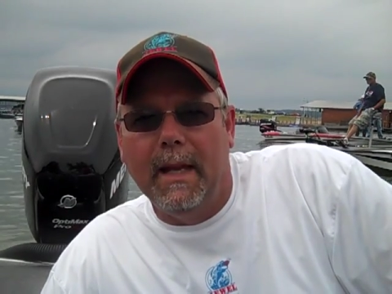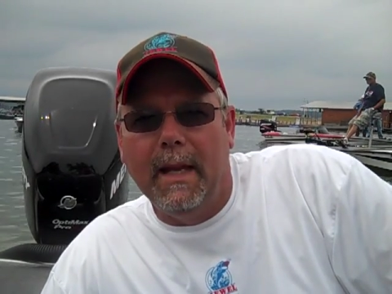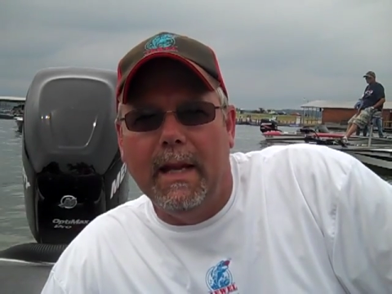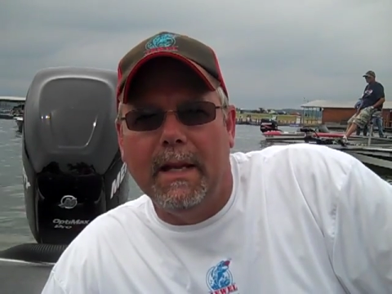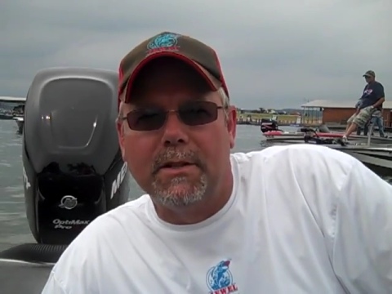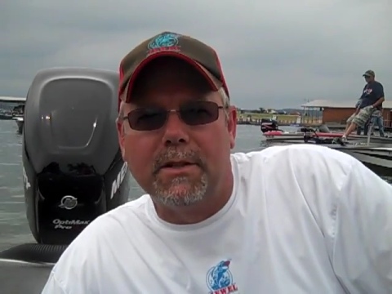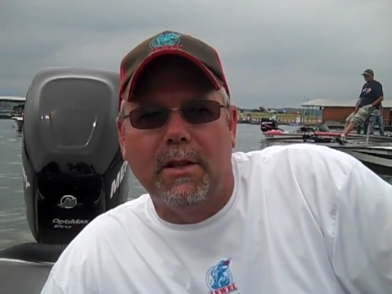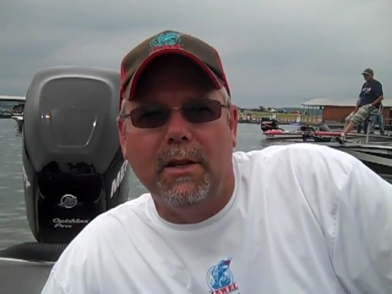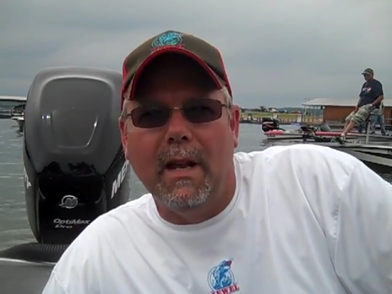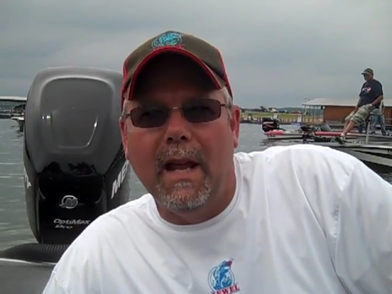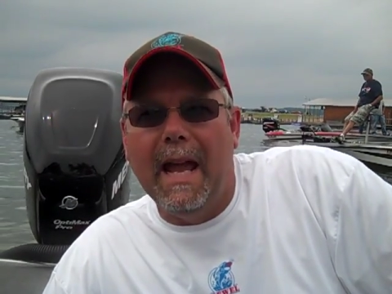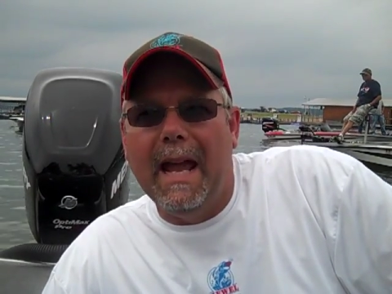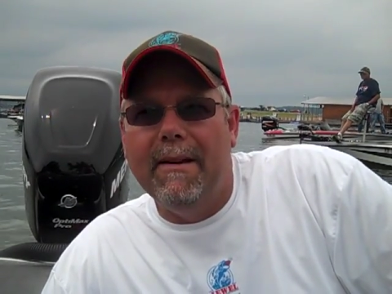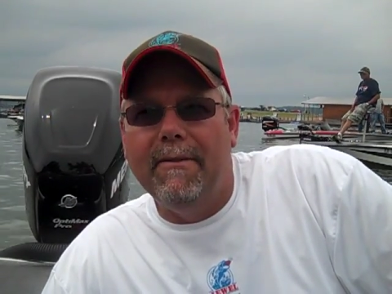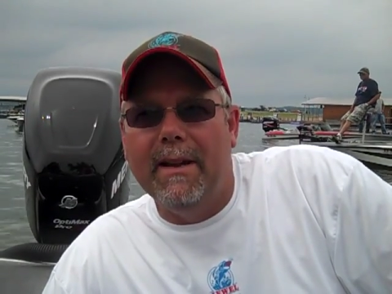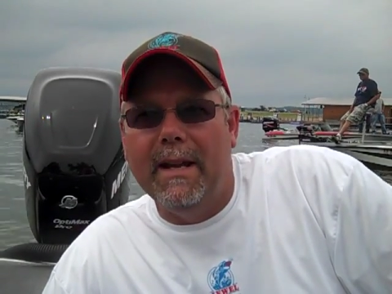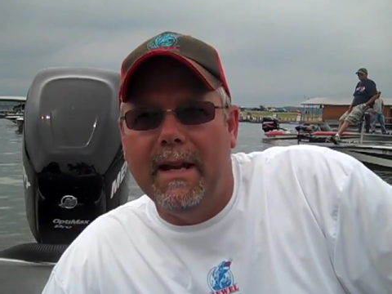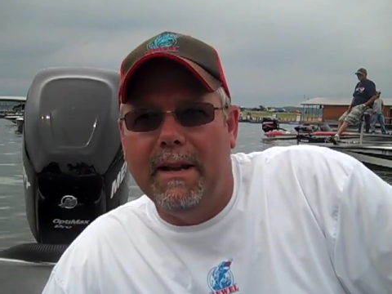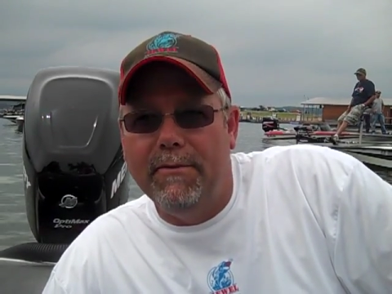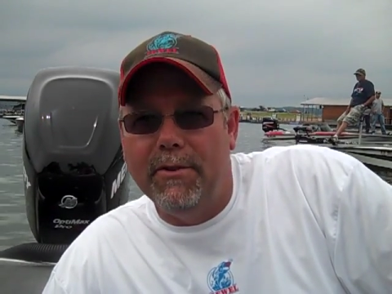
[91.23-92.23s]
It's going to have
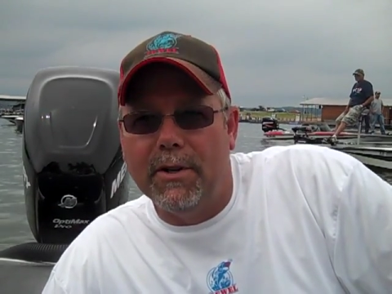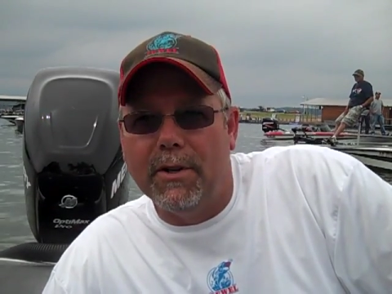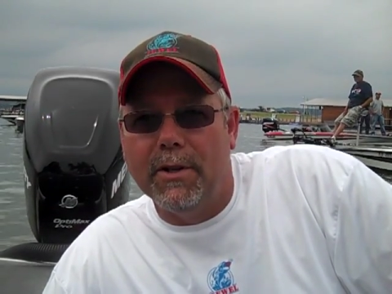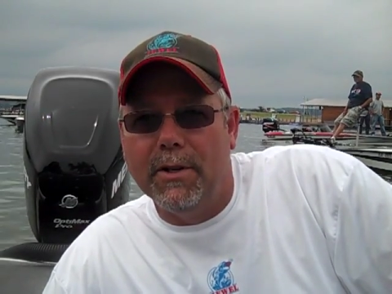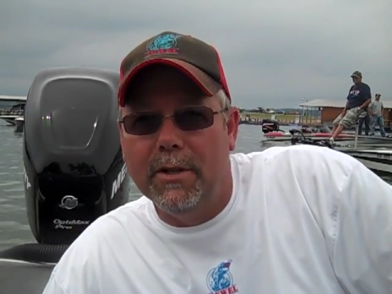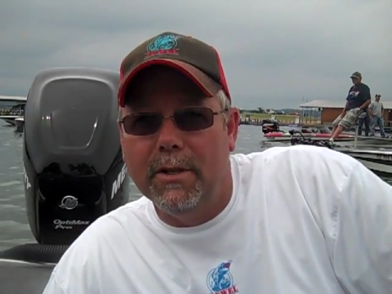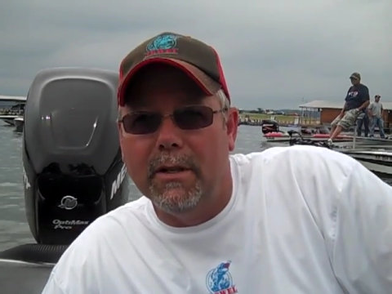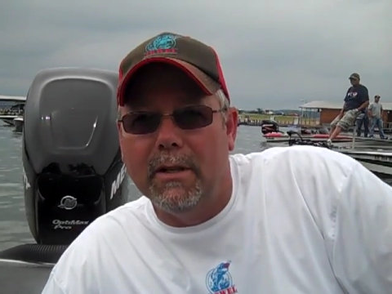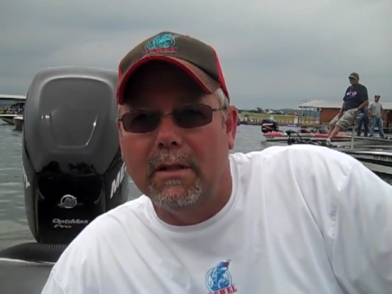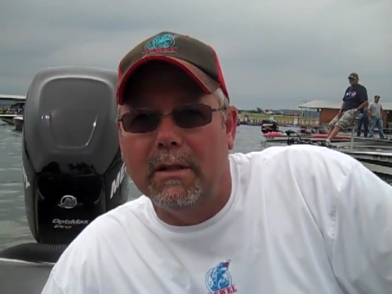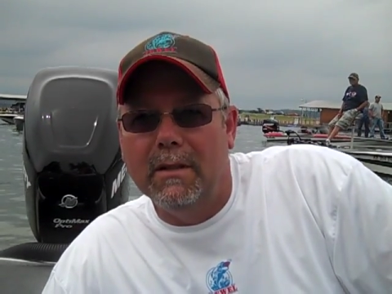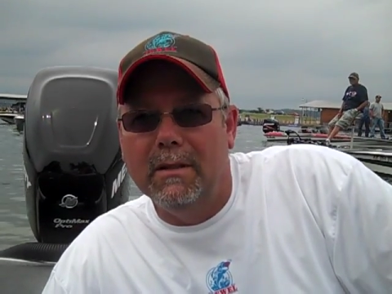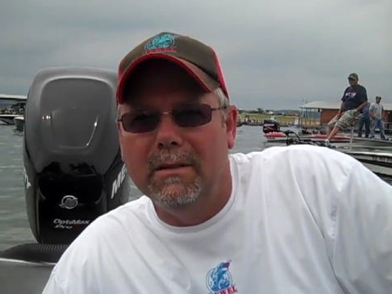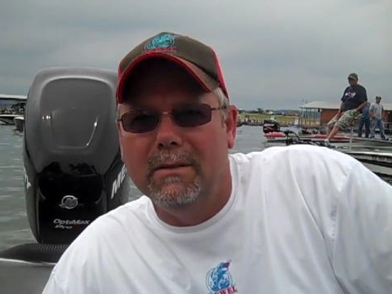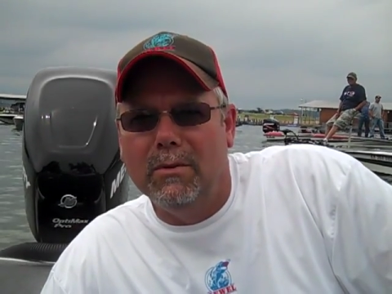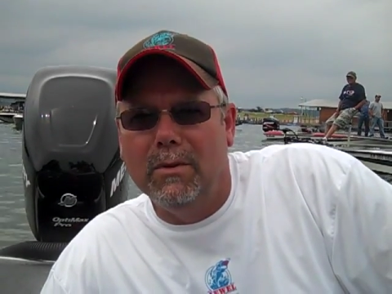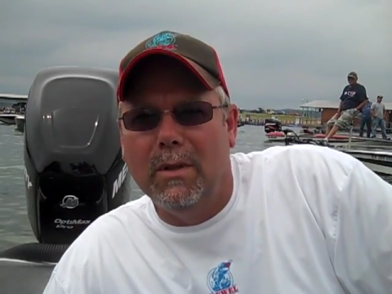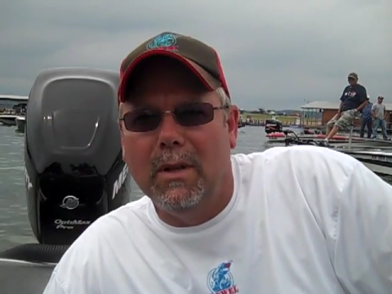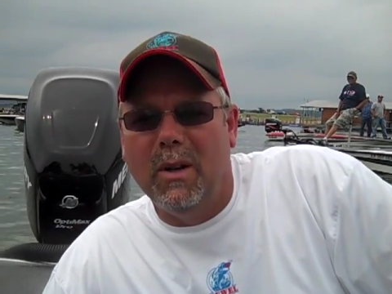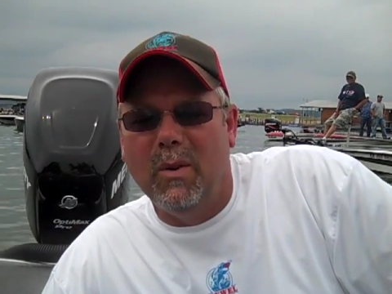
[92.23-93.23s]
a heavier hook.
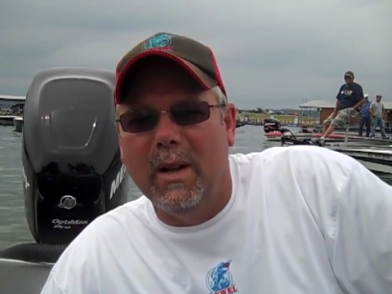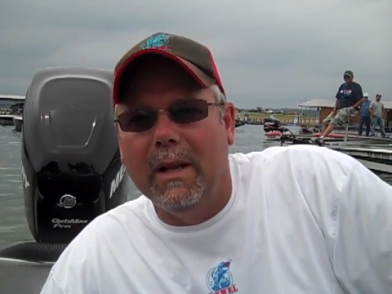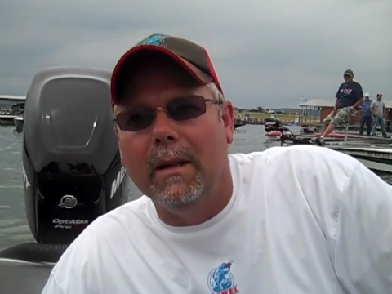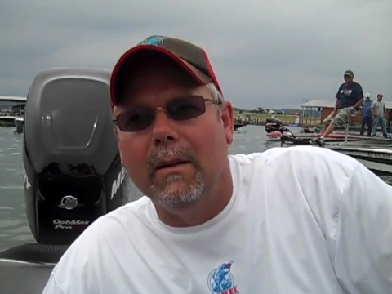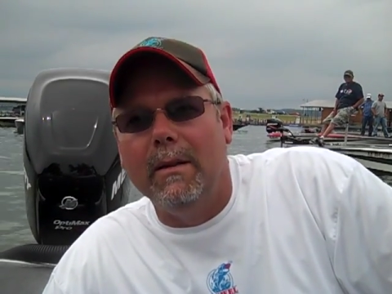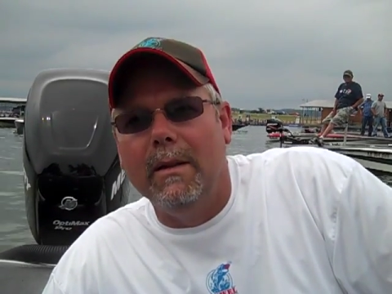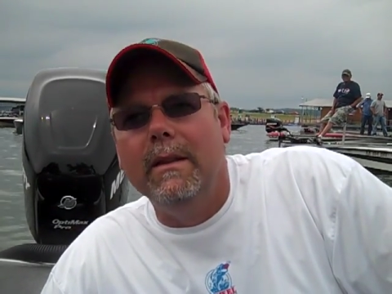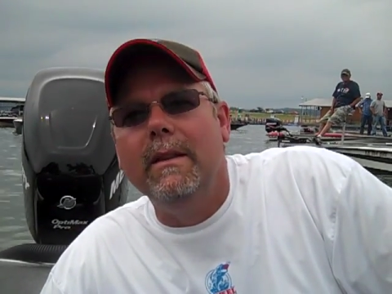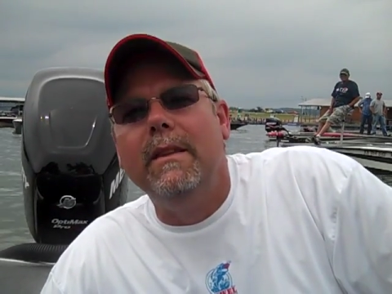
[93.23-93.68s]
Well,